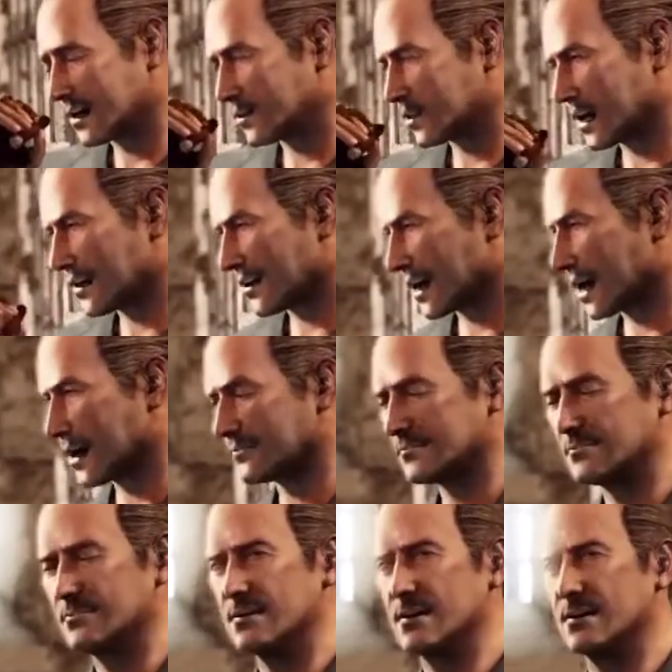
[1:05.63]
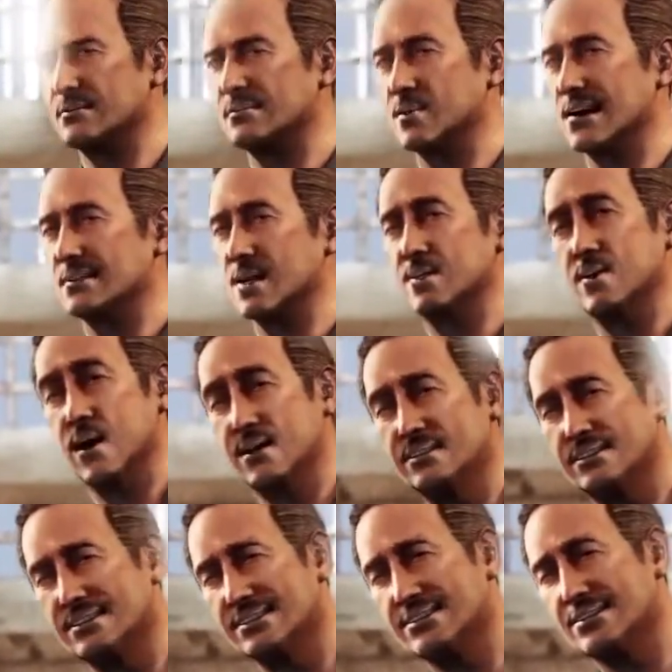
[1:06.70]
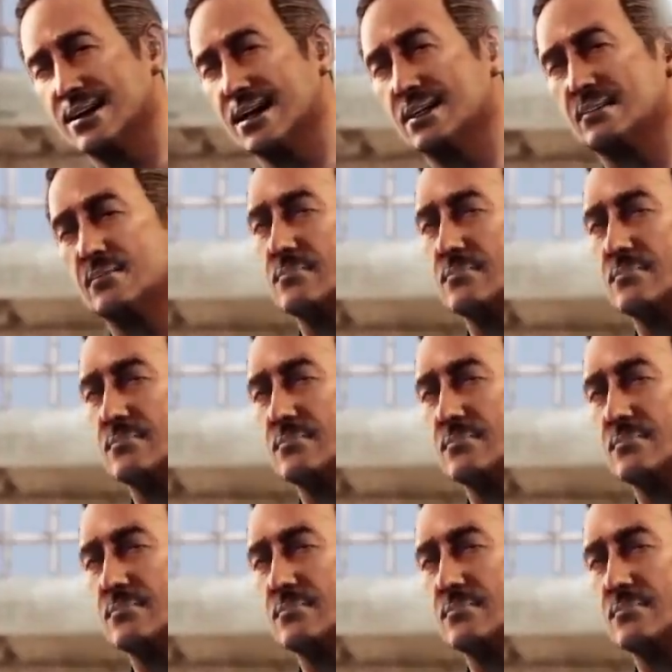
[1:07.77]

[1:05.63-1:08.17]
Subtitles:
Well, a friend of yours asked